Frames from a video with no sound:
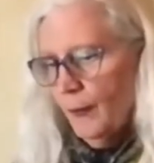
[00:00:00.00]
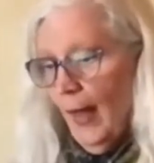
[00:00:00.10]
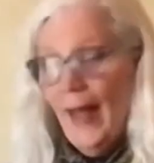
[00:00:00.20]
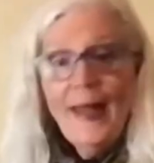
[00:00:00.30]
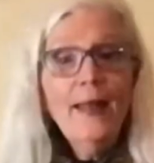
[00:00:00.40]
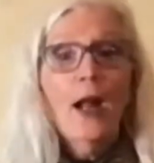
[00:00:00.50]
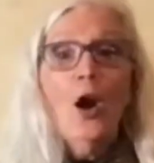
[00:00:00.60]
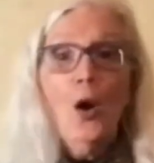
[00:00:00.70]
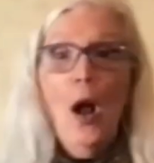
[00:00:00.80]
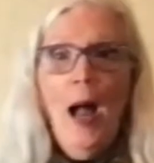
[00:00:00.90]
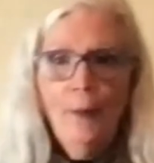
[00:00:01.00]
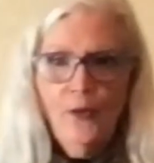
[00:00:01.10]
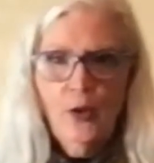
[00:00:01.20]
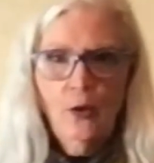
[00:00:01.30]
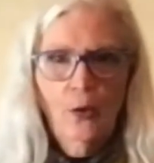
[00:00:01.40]
And then there are
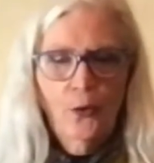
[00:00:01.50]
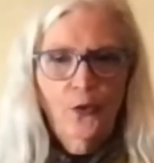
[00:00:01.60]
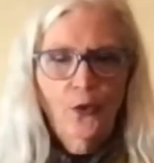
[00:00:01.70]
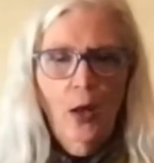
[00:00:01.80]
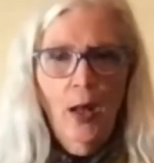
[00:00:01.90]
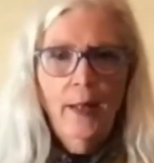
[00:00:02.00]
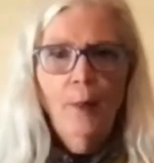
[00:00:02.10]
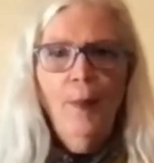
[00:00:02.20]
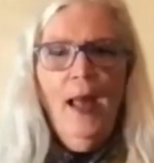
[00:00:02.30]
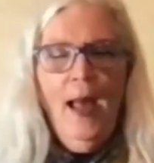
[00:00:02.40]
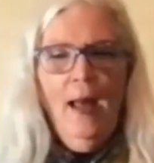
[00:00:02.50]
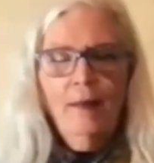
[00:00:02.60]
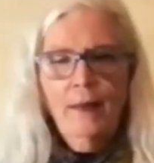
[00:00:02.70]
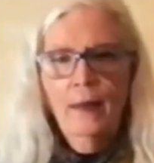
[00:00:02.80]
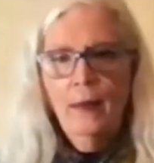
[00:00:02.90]
obstacles on the
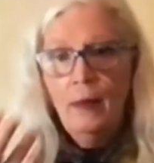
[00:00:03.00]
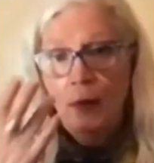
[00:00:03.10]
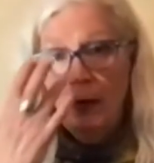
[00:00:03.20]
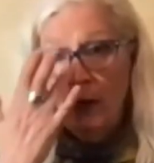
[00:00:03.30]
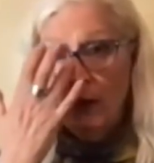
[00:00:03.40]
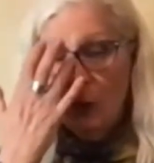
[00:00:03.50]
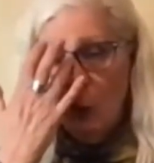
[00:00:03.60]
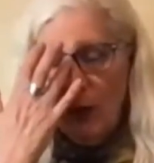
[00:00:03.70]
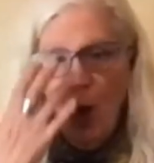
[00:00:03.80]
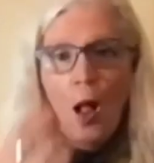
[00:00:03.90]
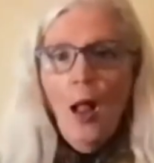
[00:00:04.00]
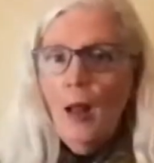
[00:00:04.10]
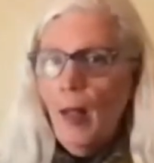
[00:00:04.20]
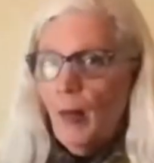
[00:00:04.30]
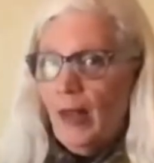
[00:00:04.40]
path. We
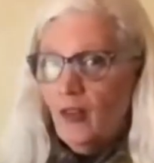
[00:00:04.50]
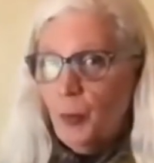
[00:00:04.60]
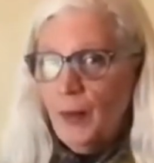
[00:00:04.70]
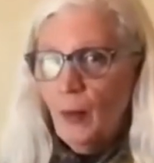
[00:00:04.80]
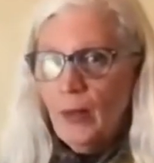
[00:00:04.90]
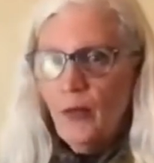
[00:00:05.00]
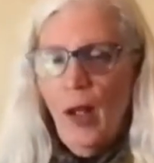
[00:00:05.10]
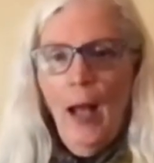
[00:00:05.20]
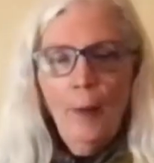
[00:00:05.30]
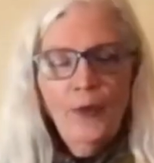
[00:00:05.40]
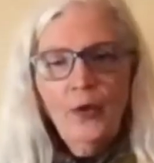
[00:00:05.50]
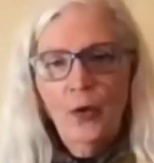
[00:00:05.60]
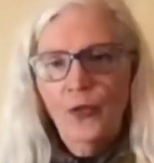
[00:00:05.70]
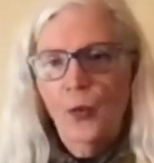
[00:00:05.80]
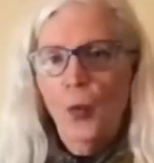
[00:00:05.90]
all experience
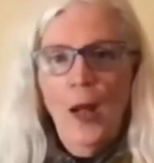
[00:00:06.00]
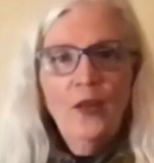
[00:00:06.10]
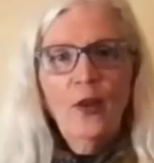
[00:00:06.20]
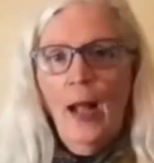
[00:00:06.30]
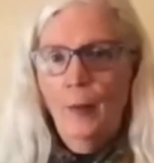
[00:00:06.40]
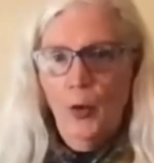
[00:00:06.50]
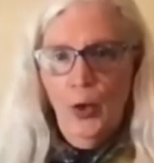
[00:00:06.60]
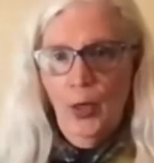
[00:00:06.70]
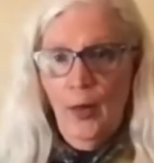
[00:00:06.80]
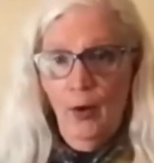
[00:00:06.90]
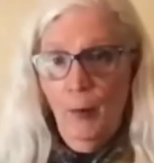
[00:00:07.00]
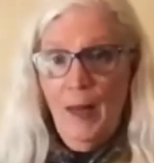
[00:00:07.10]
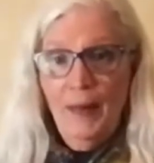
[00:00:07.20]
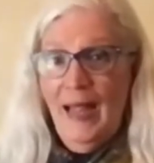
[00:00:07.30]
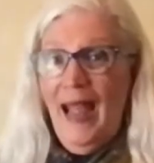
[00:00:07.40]
obstacles at one time or another,
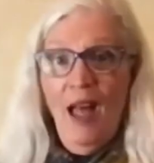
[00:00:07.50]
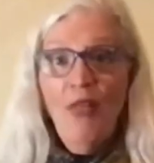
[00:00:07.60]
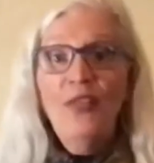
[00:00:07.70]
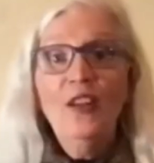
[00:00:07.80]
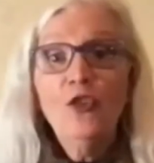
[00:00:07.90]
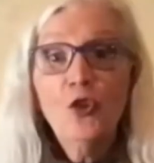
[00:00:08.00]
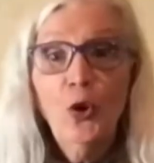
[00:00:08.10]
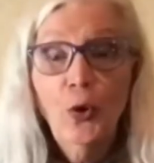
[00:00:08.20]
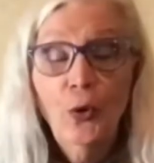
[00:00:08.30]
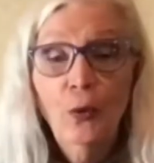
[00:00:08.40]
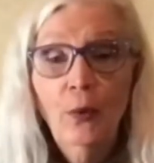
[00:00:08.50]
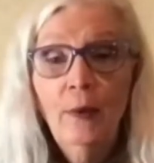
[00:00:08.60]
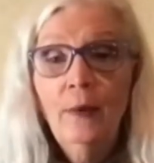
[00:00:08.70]
maybe a health issue,